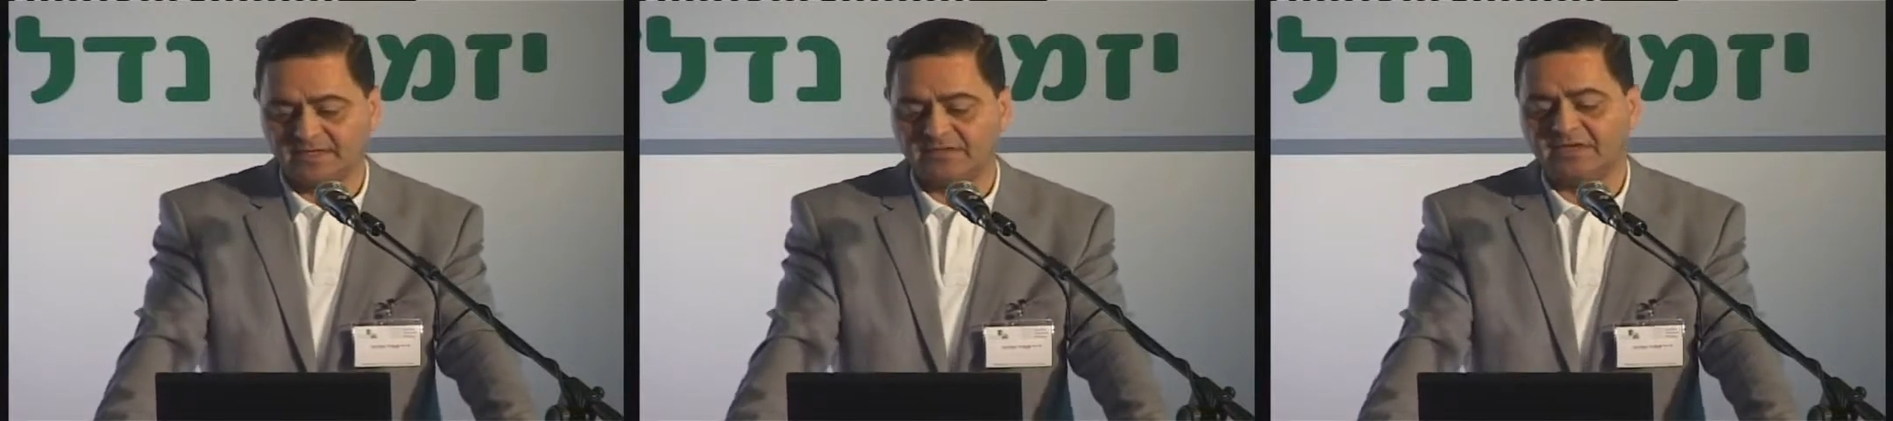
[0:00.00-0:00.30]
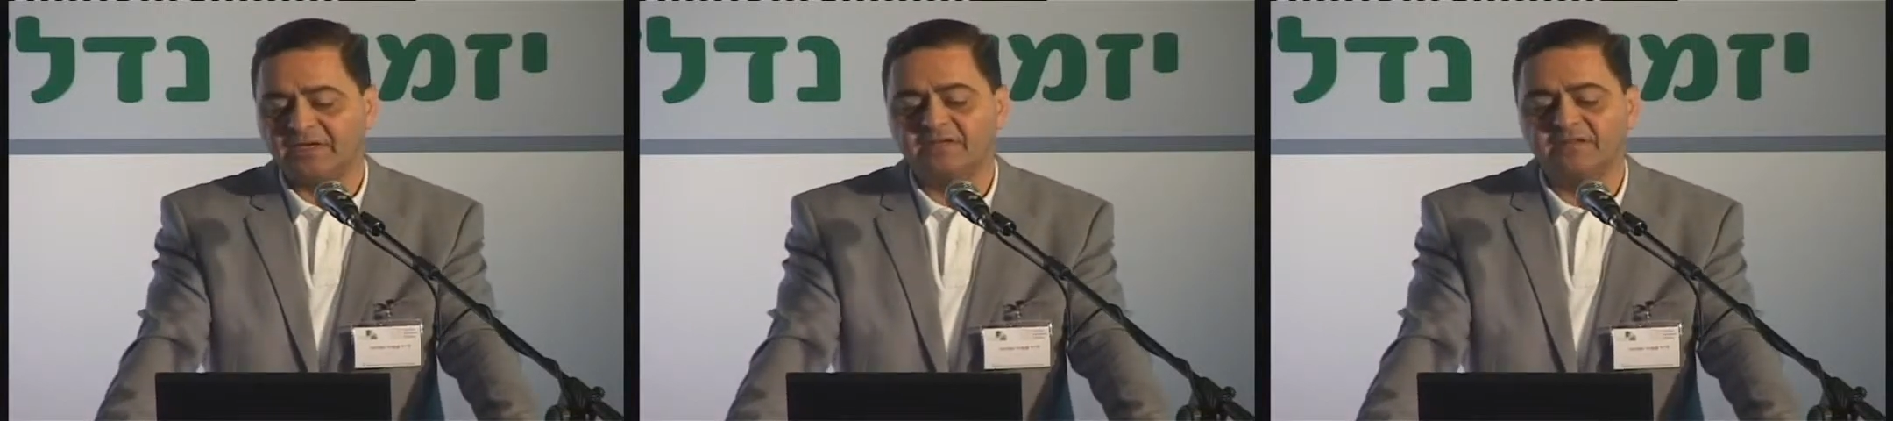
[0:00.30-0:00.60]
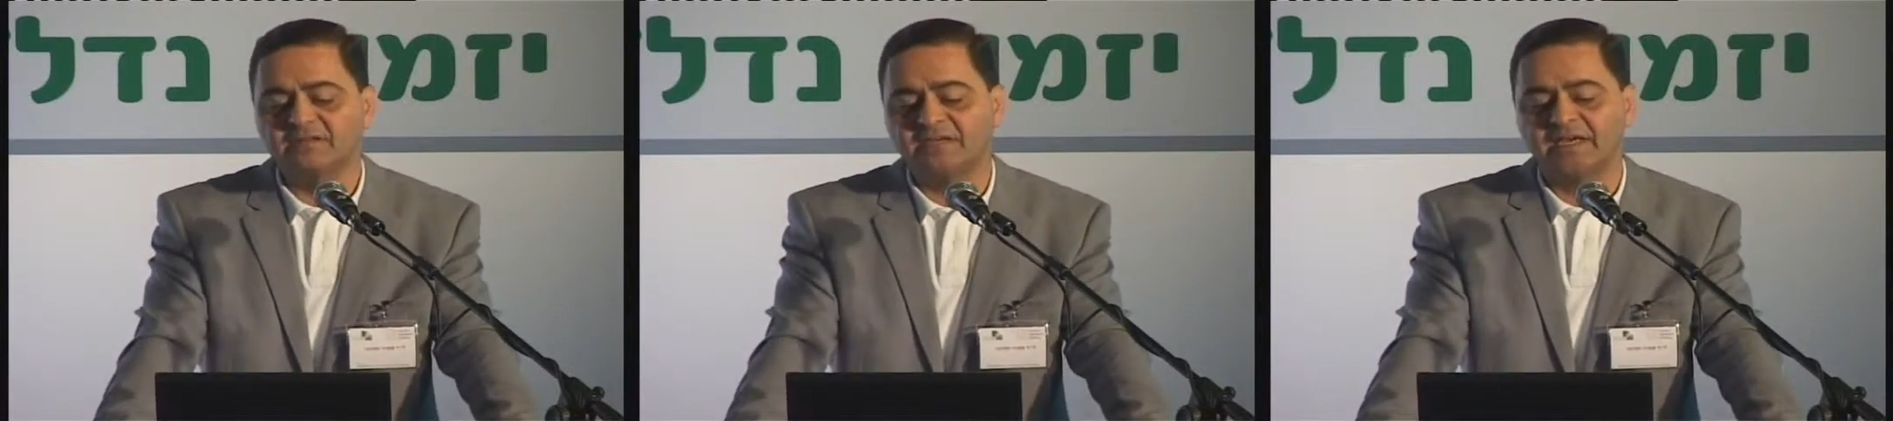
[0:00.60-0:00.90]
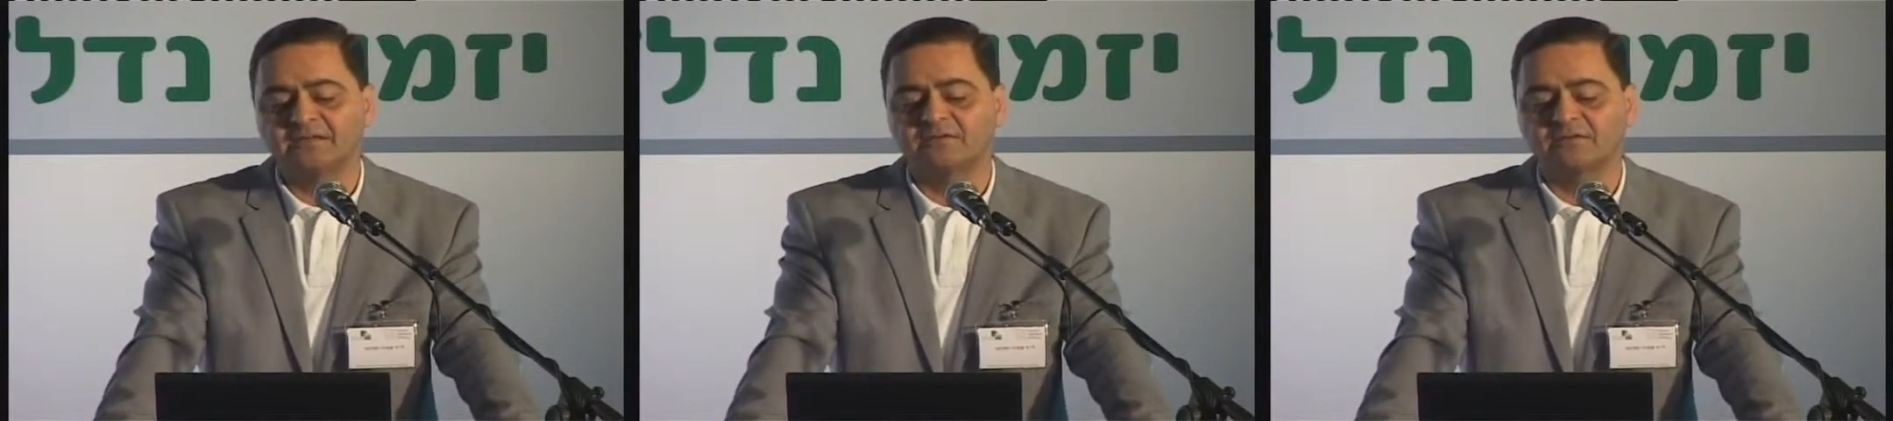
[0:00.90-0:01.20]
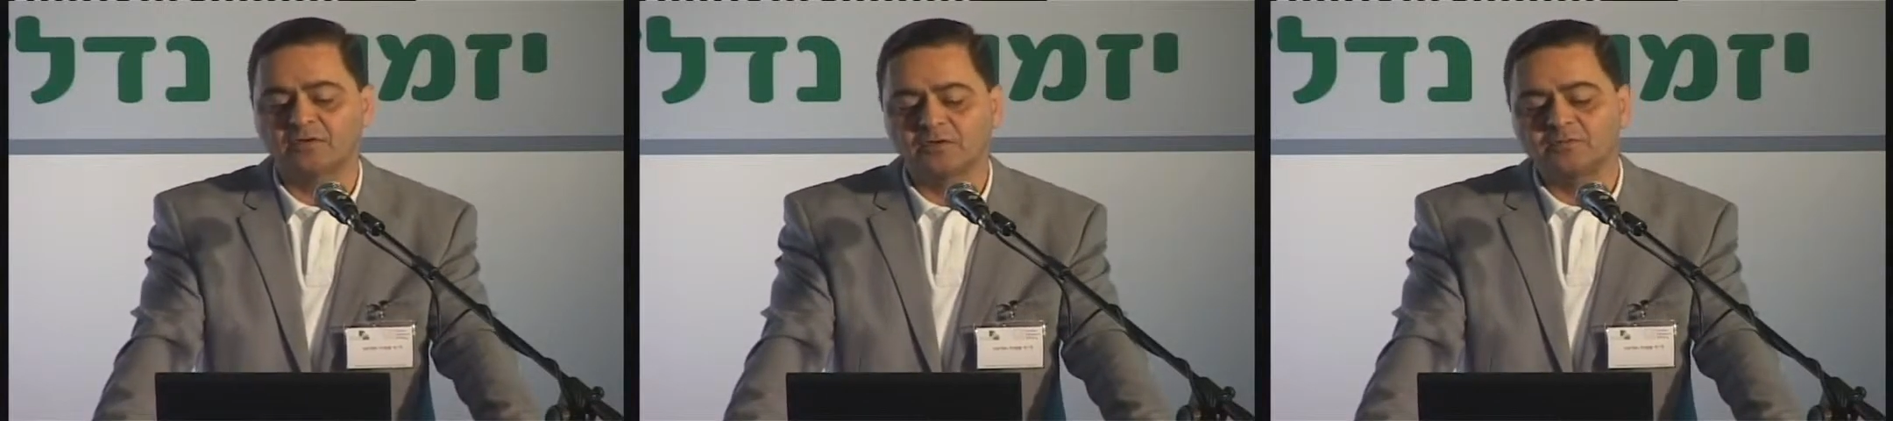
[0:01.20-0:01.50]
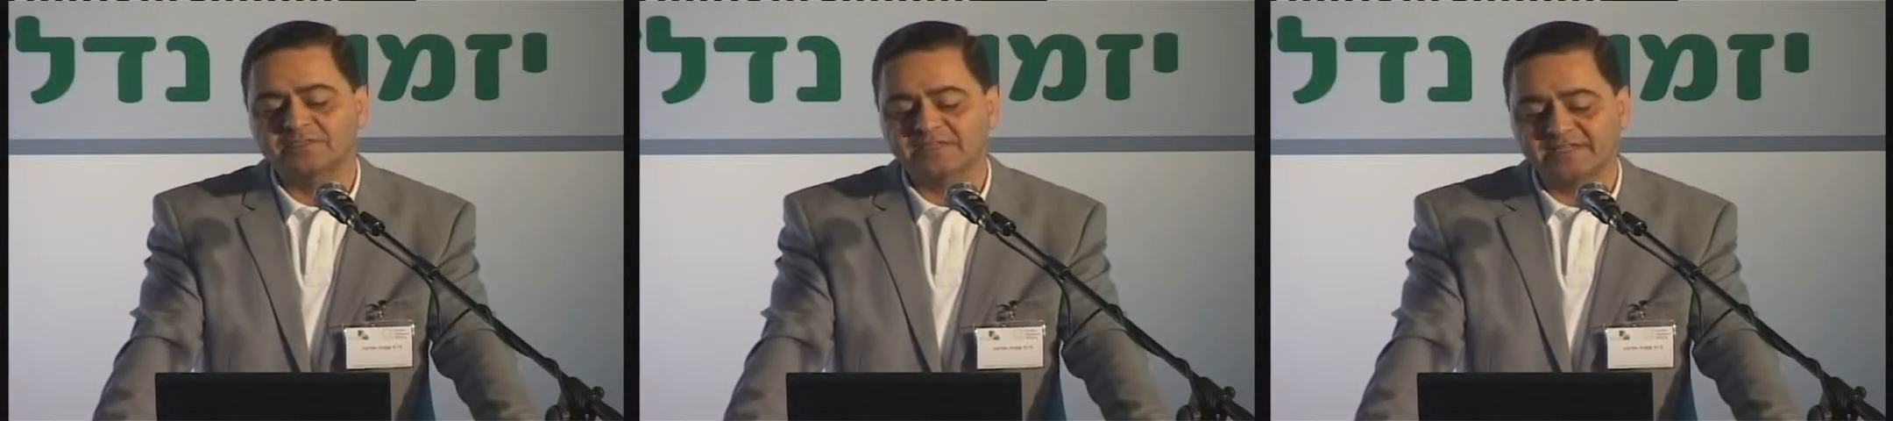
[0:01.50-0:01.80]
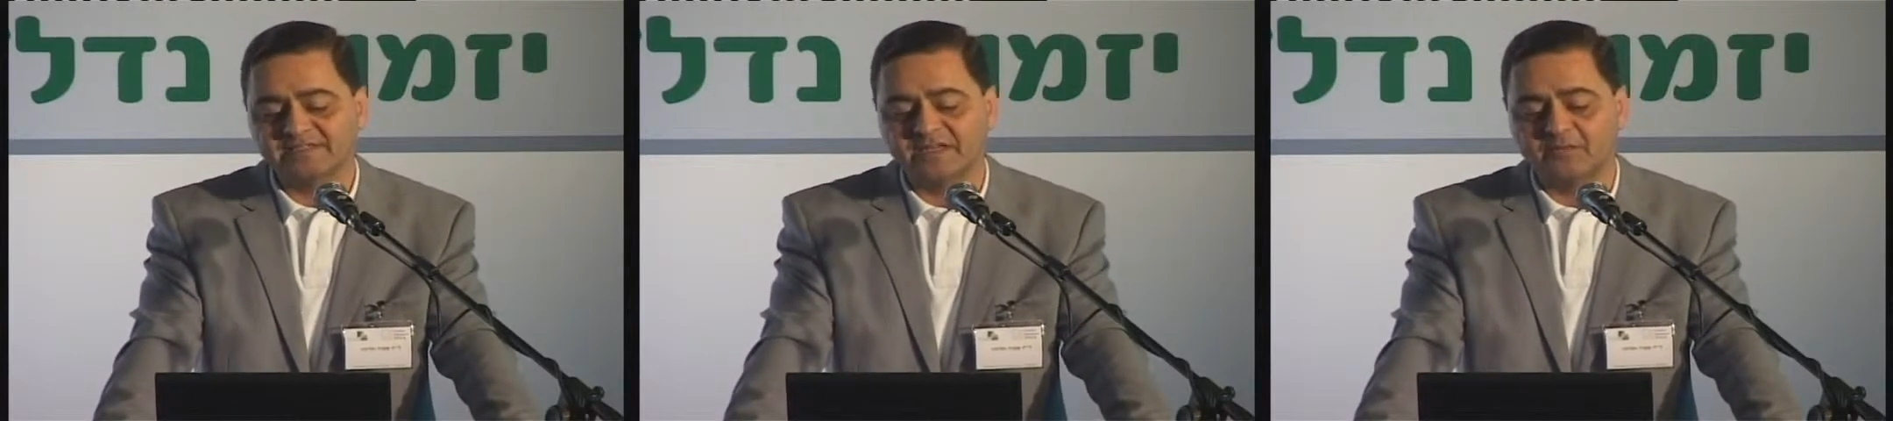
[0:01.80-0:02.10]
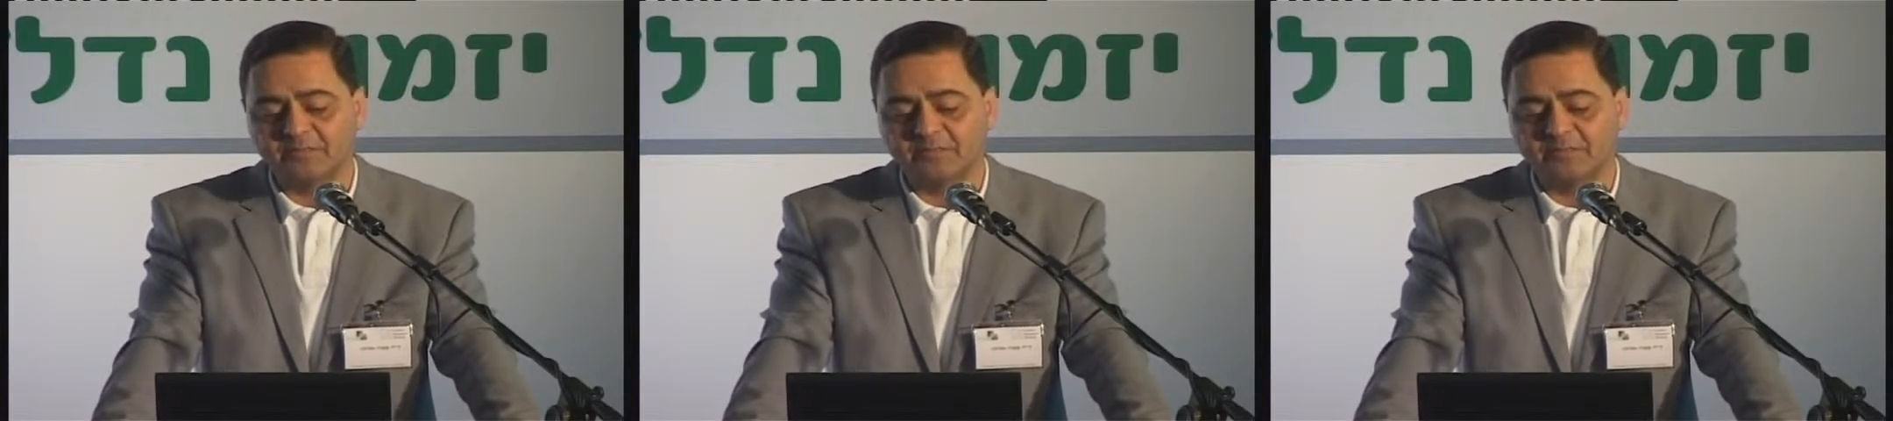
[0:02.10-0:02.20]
indicated that almost less than